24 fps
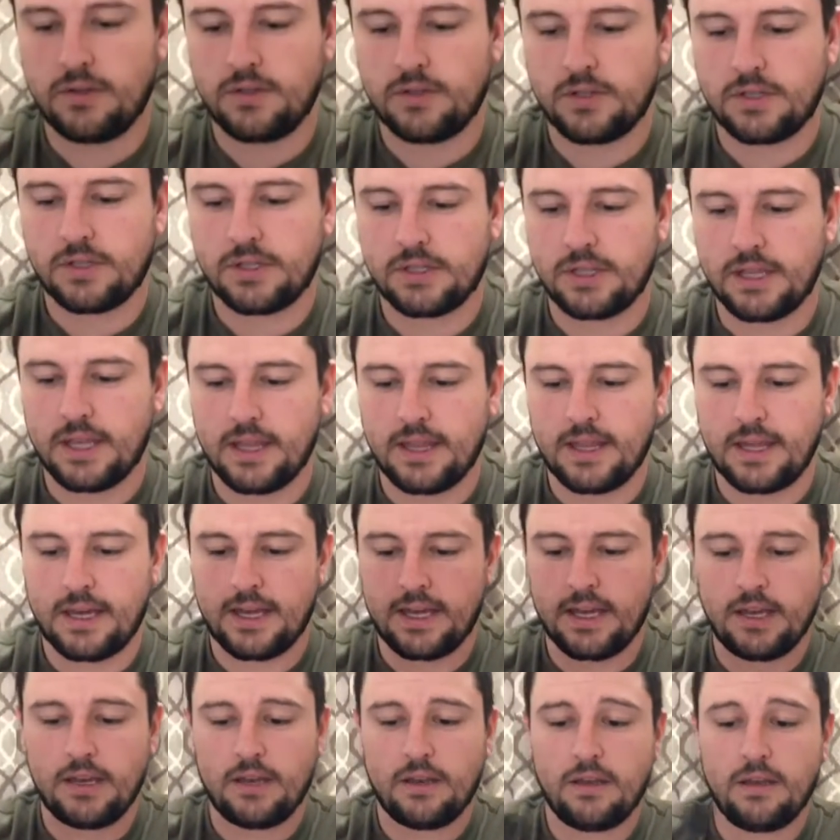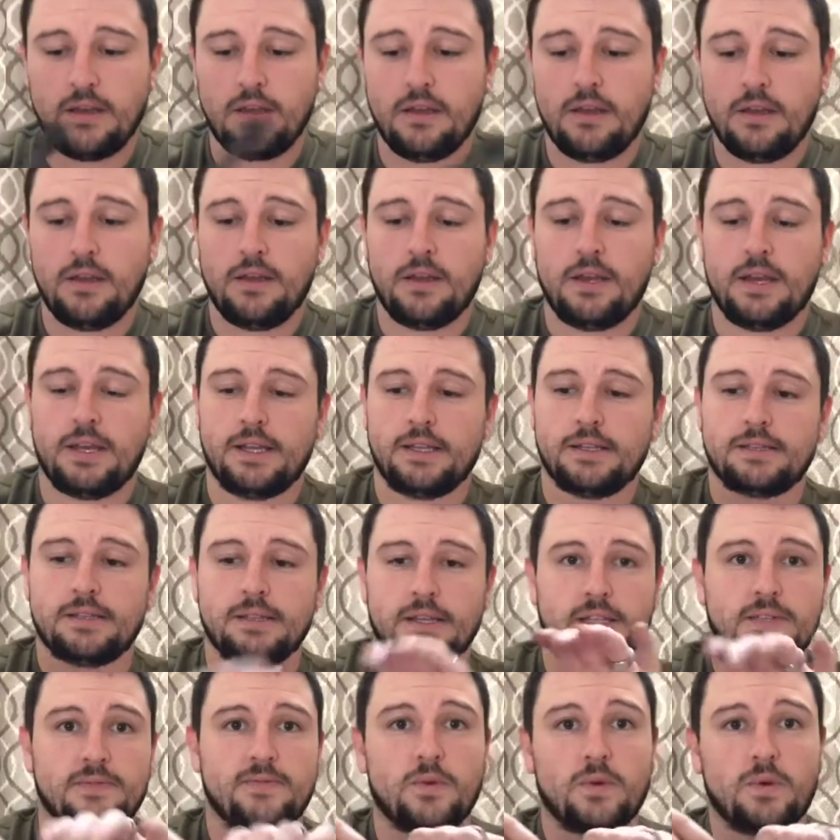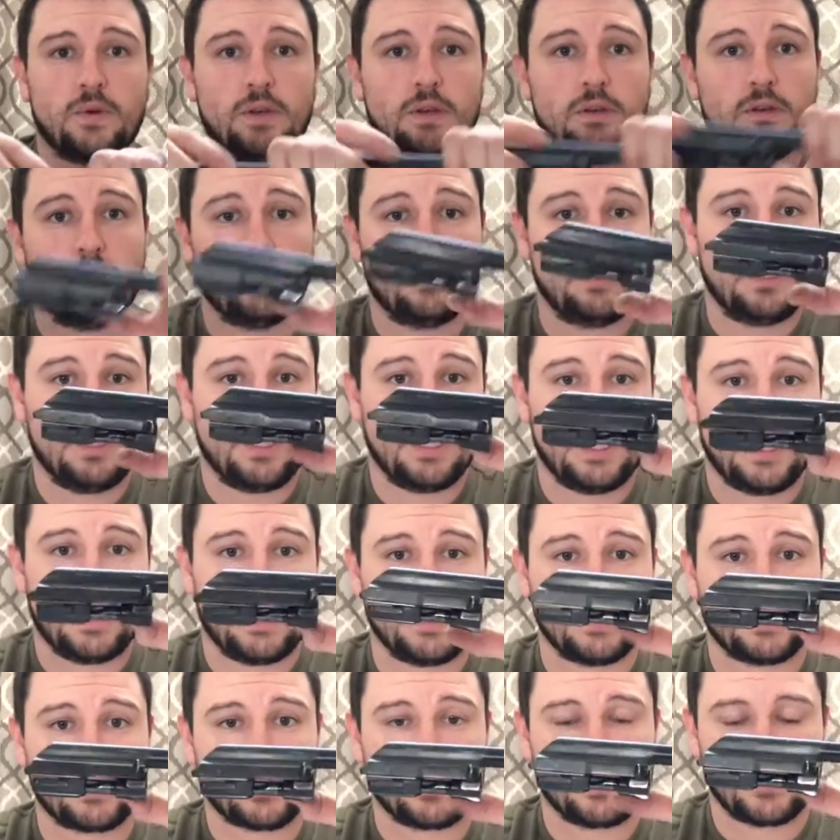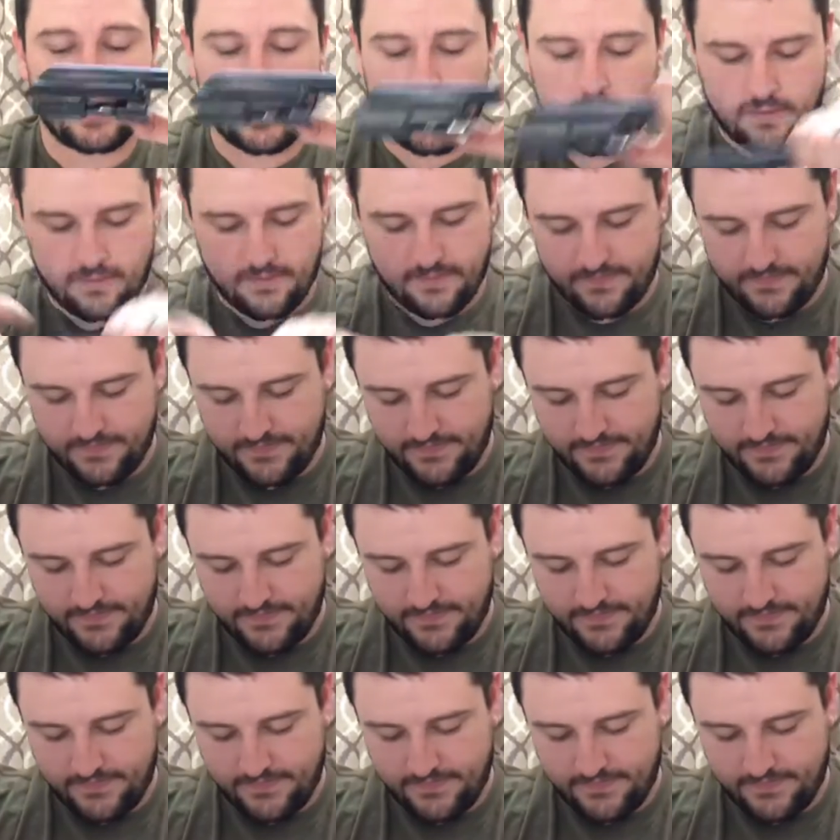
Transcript: just slide that in, and it slides forward, and it's good to go.